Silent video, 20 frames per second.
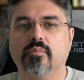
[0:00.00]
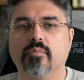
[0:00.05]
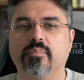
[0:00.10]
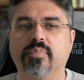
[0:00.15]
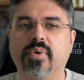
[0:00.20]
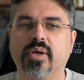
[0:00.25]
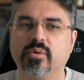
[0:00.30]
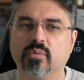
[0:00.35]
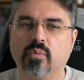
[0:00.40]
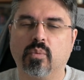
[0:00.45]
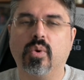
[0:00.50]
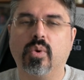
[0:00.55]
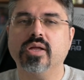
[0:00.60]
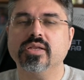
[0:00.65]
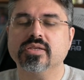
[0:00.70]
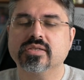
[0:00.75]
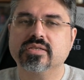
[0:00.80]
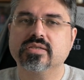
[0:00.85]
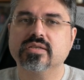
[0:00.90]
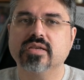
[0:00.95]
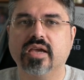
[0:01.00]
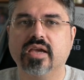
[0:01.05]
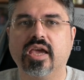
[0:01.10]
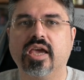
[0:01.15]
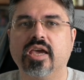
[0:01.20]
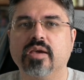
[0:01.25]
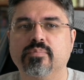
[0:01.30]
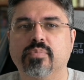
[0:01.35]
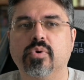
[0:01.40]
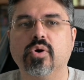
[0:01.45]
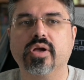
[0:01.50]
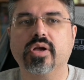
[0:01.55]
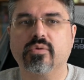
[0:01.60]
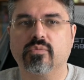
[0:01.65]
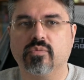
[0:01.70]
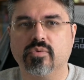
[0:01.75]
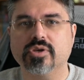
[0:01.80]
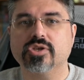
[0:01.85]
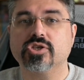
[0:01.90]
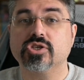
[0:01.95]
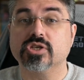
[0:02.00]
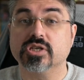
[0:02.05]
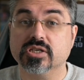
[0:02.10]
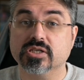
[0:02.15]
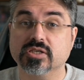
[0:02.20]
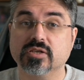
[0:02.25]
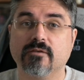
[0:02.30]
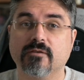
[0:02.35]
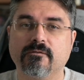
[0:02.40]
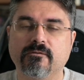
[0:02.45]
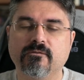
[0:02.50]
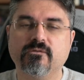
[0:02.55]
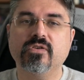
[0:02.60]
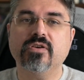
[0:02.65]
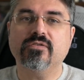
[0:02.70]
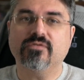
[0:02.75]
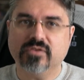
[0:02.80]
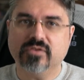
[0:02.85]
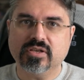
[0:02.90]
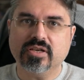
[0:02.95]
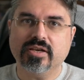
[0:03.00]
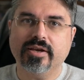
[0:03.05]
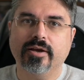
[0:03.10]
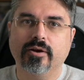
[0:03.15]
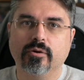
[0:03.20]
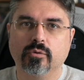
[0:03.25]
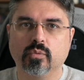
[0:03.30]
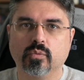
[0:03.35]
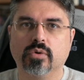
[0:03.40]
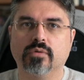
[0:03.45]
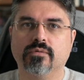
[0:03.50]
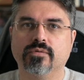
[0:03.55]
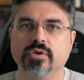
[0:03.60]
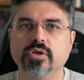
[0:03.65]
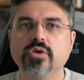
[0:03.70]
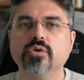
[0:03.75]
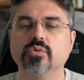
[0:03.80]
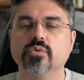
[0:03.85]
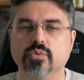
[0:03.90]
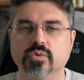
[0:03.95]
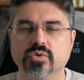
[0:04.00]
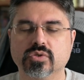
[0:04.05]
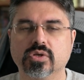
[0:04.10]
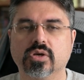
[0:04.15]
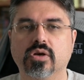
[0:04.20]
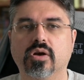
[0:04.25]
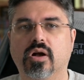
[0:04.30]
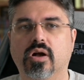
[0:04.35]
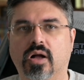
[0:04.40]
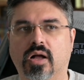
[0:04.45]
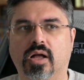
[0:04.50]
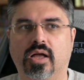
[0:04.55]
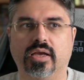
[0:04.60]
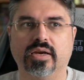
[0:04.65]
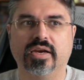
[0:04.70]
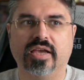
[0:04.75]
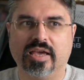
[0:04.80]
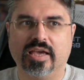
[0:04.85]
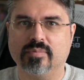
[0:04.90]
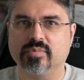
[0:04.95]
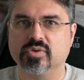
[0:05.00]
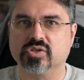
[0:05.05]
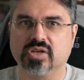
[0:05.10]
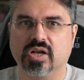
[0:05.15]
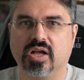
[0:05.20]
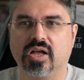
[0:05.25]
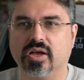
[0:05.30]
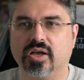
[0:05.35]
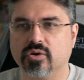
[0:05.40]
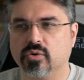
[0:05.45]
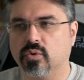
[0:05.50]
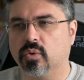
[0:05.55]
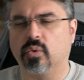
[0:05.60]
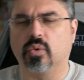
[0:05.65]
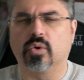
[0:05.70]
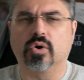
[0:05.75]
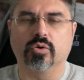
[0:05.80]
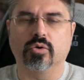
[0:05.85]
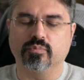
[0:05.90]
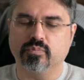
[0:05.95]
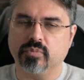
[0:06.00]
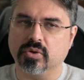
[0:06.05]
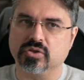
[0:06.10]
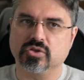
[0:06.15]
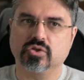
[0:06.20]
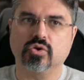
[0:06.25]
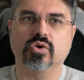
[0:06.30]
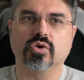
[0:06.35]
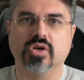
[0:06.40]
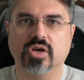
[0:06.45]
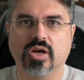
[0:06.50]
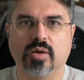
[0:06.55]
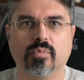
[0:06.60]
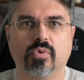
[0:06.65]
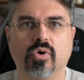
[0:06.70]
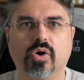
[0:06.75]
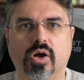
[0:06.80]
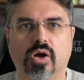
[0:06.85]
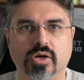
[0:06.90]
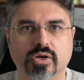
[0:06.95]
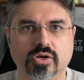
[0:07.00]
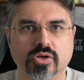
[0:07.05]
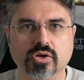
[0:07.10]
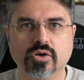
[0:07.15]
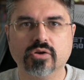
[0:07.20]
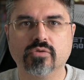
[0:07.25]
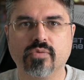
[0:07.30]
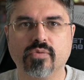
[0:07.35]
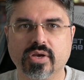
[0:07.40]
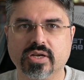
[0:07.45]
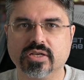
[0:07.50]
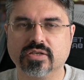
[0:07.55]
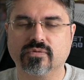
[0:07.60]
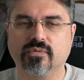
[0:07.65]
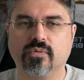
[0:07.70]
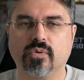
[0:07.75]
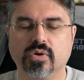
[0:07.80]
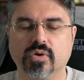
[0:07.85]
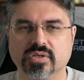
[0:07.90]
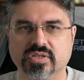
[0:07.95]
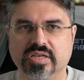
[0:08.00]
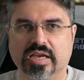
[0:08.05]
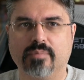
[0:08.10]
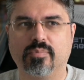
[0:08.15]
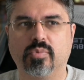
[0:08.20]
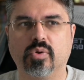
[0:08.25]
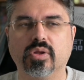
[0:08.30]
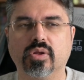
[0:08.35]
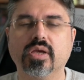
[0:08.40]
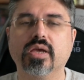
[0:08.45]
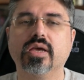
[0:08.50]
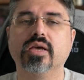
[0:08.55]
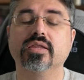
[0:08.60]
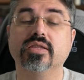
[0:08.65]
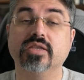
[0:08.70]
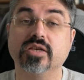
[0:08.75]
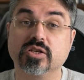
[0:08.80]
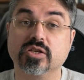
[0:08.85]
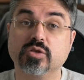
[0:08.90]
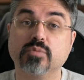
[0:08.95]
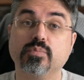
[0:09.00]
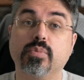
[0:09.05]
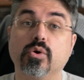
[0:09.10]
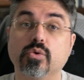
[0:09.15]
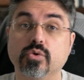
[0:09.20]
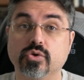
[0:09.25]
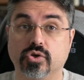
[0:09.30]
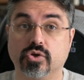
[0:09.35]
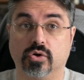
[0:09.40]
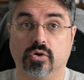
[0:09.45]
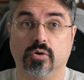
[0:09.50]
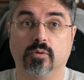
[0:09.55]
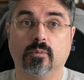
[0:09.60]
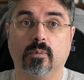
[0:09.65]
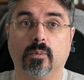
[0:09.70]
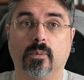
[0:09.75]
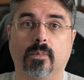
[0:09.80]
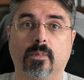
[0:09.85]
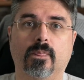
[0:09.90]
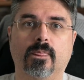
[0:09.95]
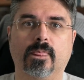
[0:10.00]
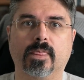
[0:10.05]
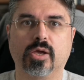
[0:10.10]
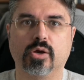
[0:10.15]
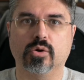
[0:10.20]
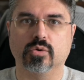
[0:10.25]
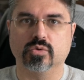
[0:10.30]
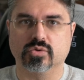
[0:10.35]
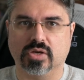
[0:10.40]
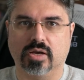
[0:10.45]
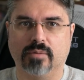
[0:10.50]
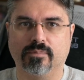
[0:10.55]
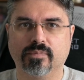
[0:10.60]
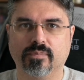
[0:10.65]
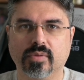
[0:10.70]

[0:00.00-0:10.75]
But once a book reaches 50 reviews on Amazon or a certain number on Goodreads, for example, the exposure goes up.